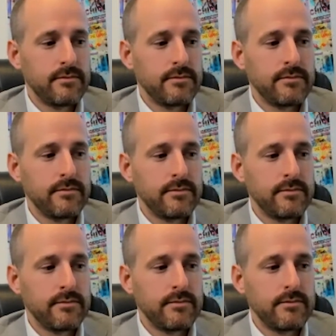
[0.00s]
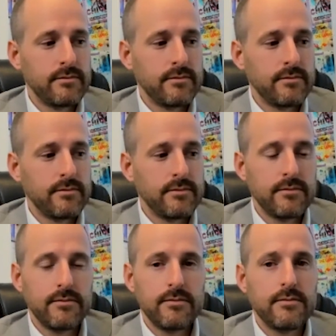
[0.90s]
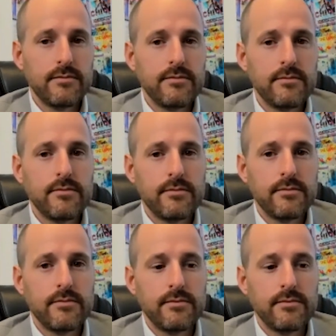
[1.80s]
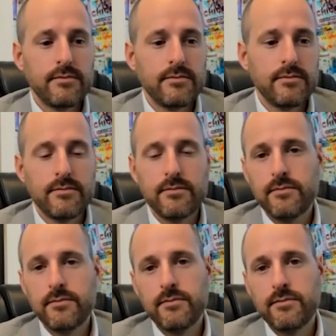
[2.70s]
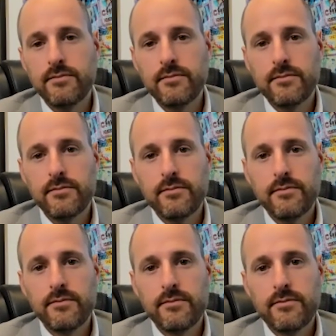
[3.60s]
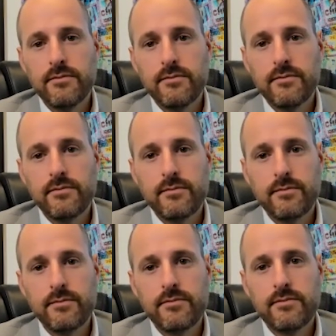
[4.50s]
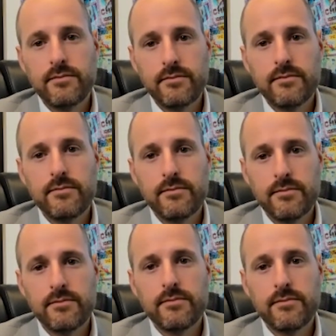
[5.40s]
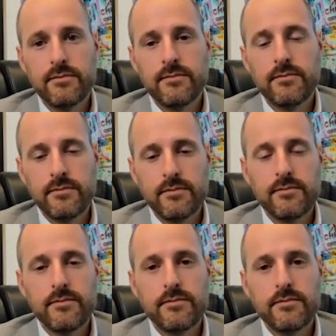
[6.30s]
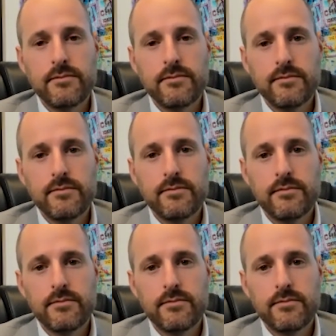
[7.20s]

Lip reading: (not speaking)